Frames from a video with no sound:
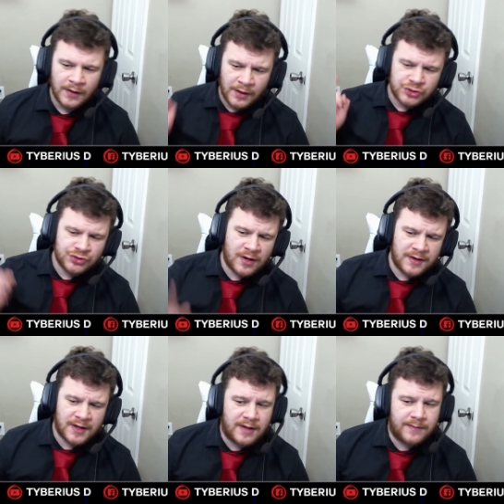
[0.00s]

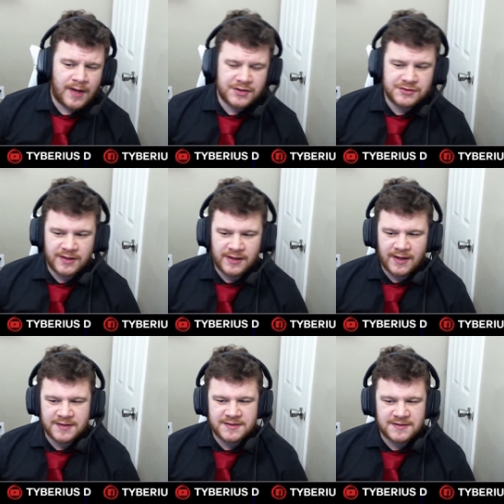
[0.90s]
Trondheim, actually,
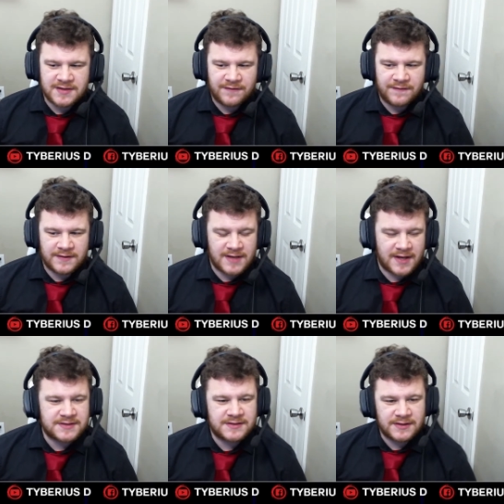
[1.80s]
yes, is a
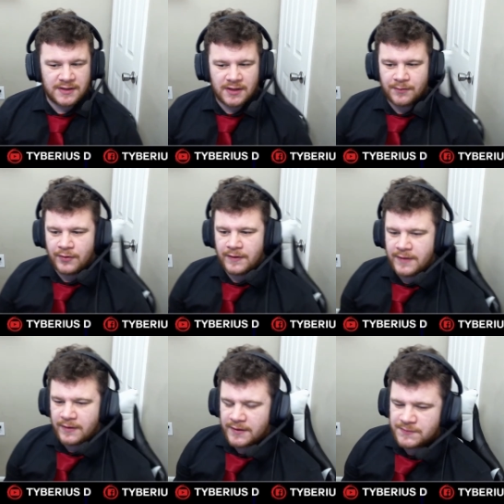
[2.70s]
fantastic point
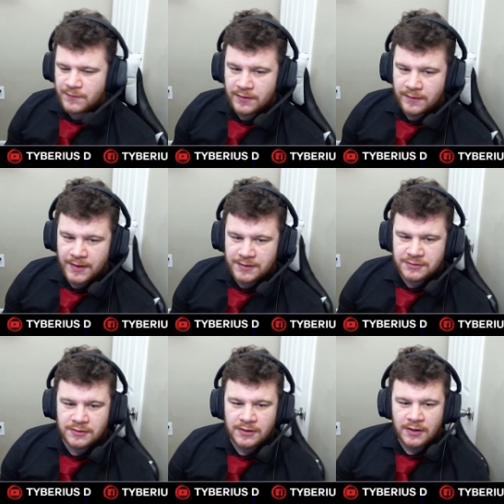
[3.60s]
there. That's one of the
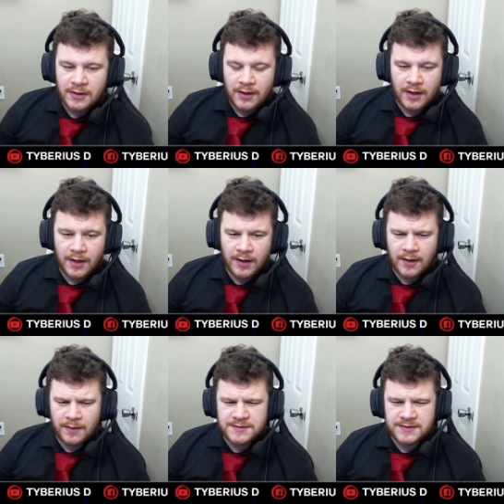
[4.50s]
major
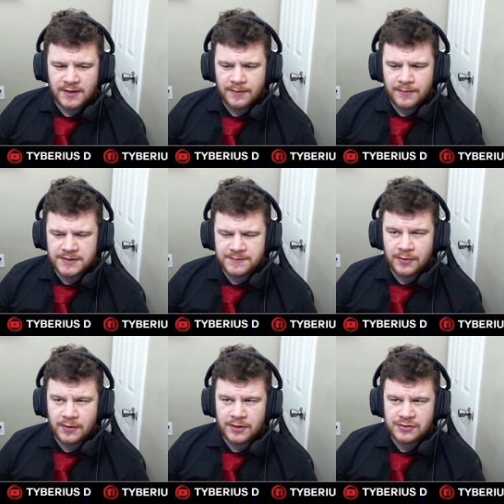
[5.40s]
hubs. It's
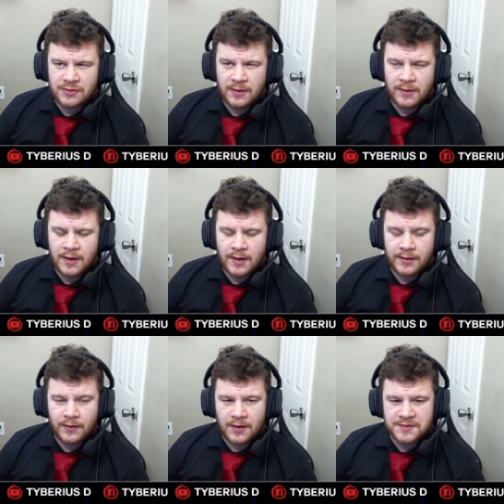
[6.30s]
Bergen, Trondheim,
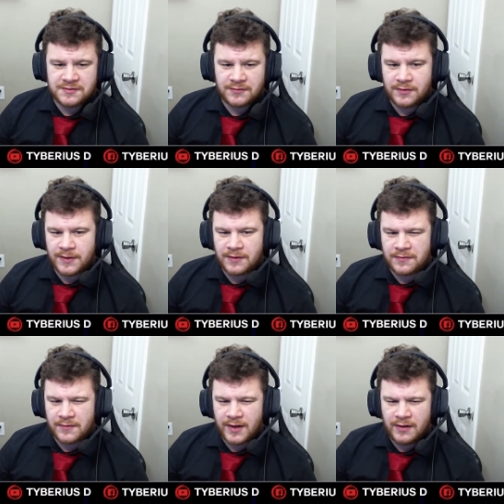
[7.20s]
and Oslo are the big
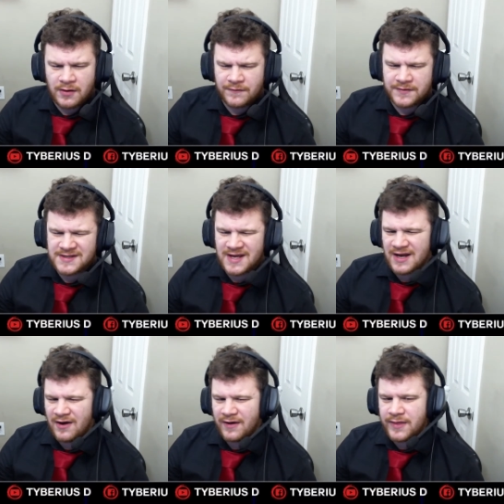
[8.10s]
three. Narvik's kind of
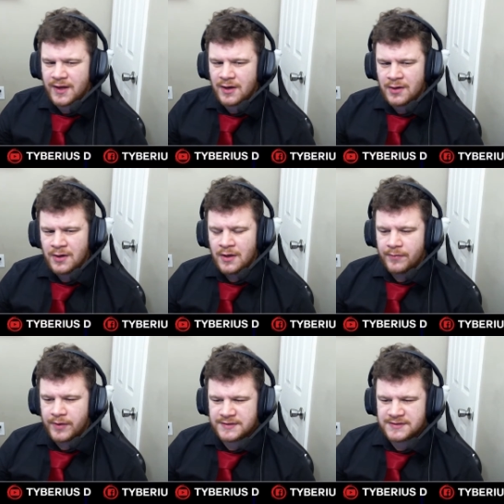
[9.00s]
on there,
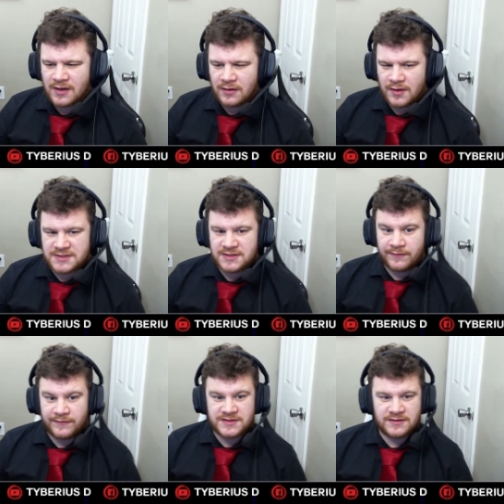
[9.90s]
but it's kind of lost some
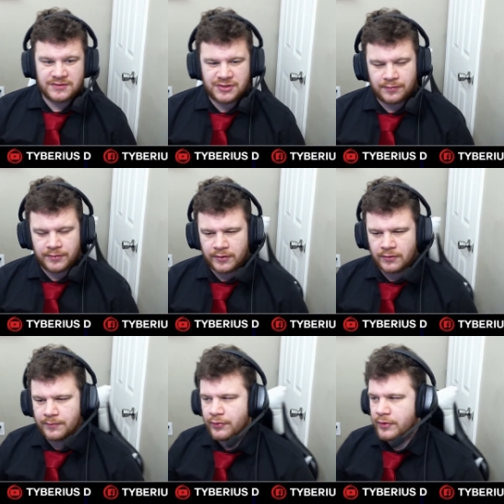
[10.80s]
of its geopolitical
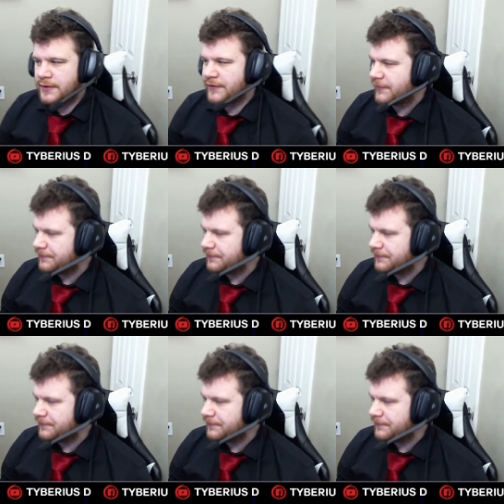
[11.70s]
importance.